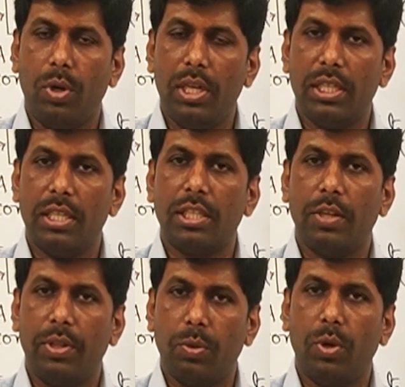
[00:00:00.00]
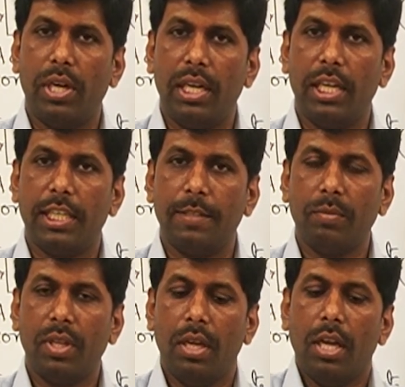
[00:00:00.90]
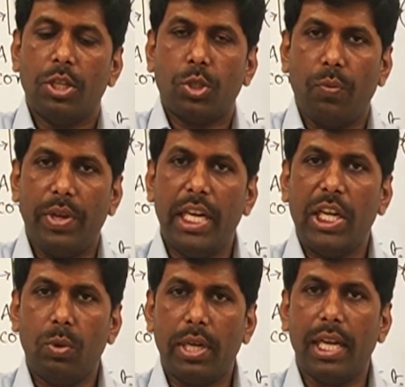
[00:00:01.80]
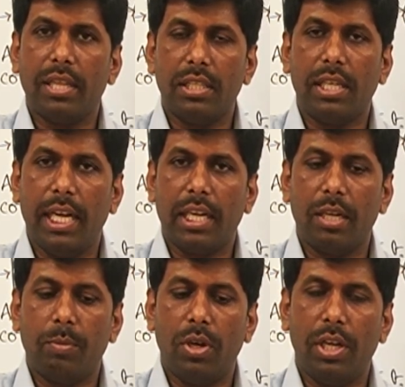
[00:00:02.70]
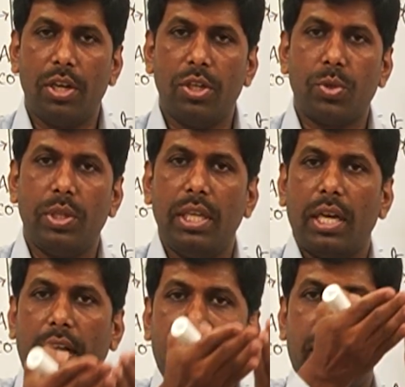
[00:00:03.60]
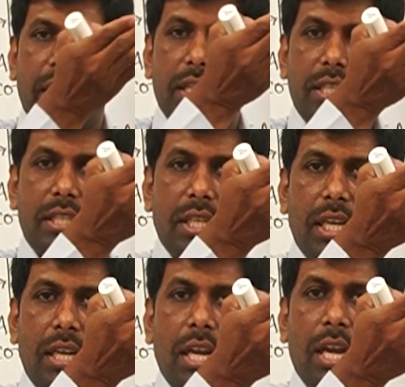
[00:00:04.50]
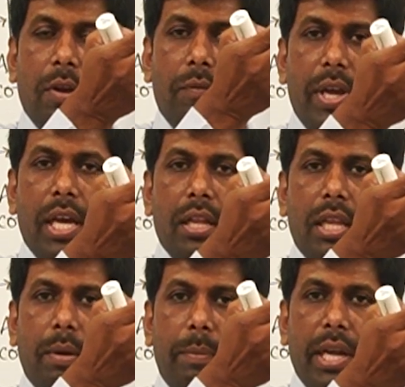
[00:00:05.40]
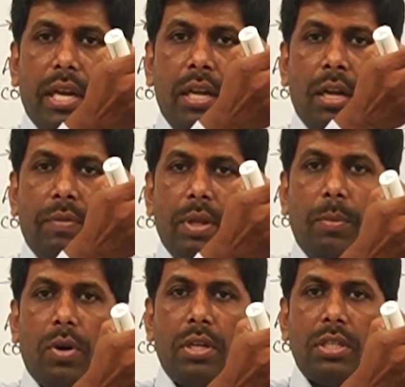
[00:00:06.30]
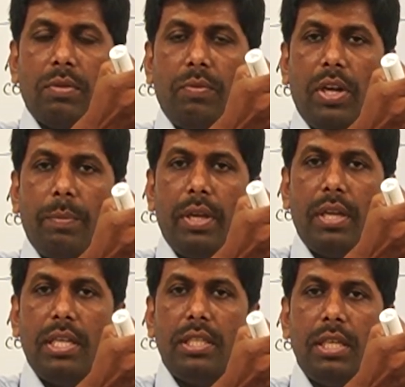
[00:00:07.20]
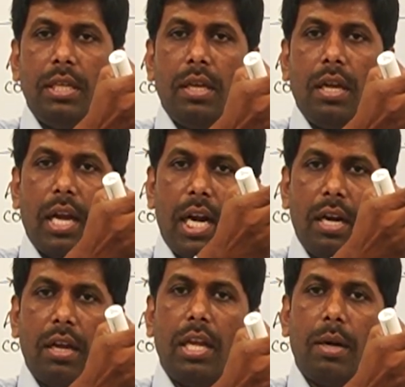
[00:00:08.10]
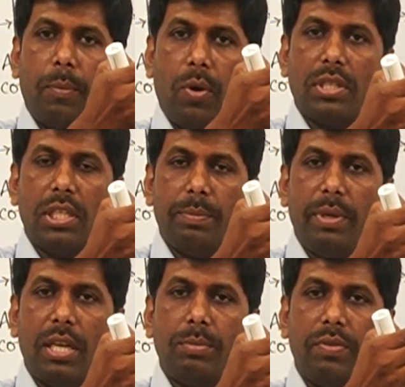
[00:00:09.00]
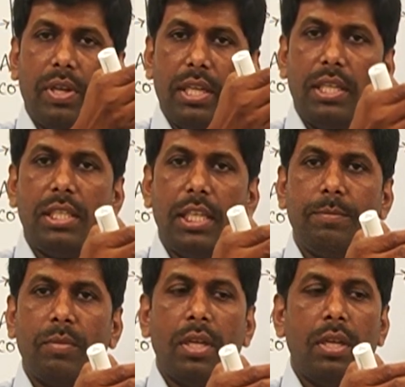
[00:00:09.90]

collisions or with orientation. So we need to take these reactant molecules to the higher energy state where the breaking of the bonds will be easy and that process becomes very easy.